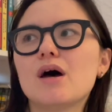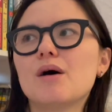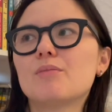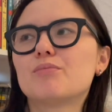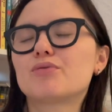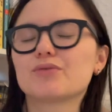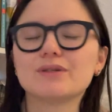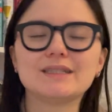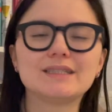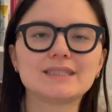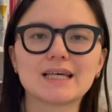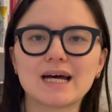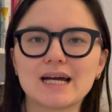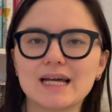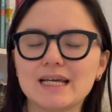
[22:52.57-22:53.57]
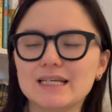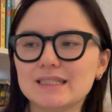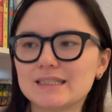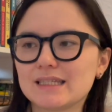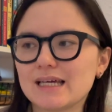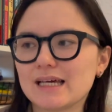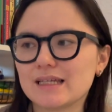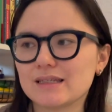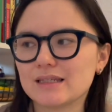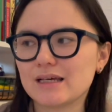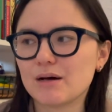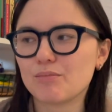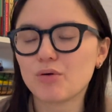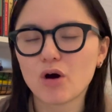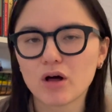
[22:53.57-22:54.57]
precise and
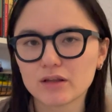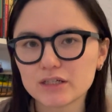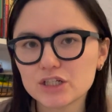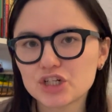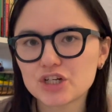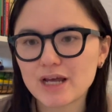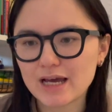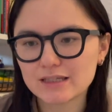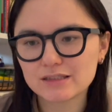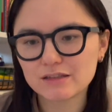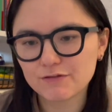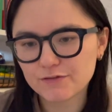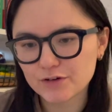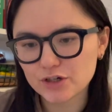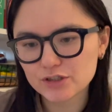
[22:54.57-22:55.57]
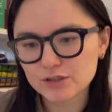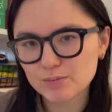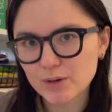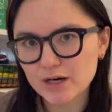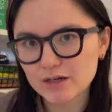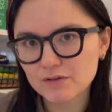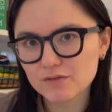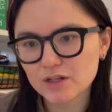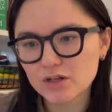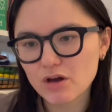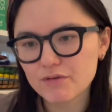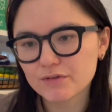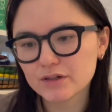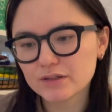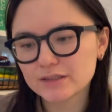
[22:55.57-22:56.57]
polished as the first part of the
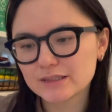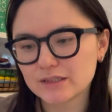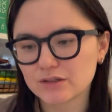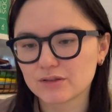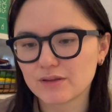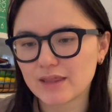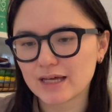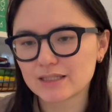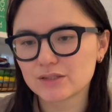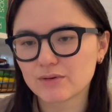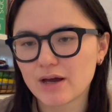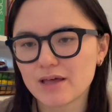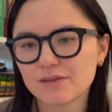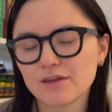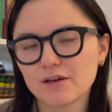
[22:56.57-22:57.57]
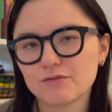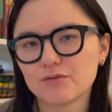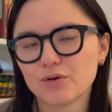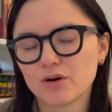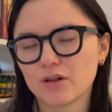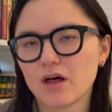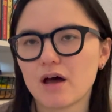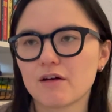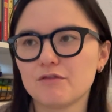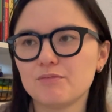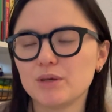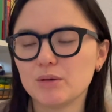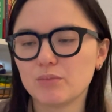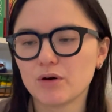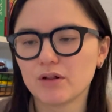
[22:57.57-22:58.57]
novel, so that's why I think for a lot of
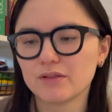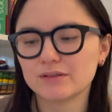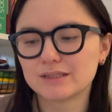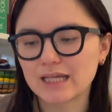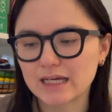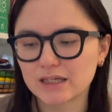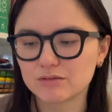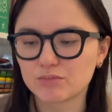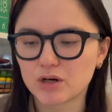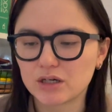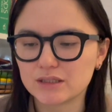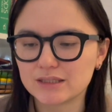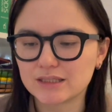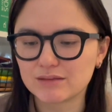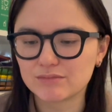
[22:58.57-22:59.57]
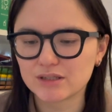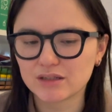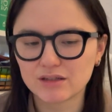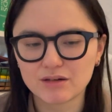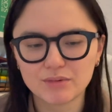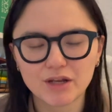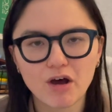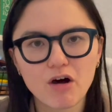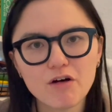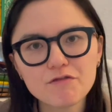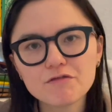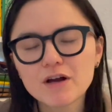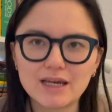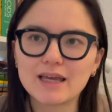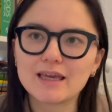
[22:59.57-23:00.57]
people the second part seems a little bit
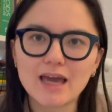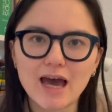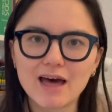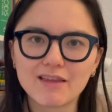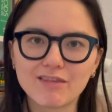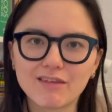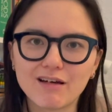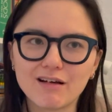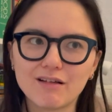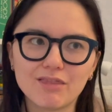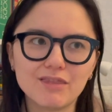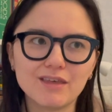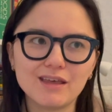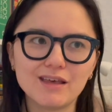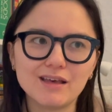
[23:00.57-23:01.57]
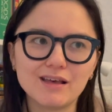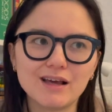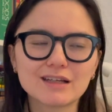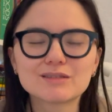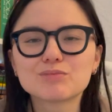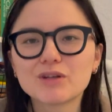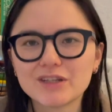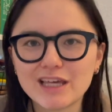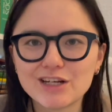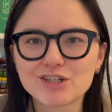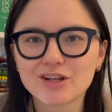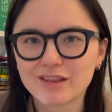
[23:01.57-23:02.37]
off. Again, the explanation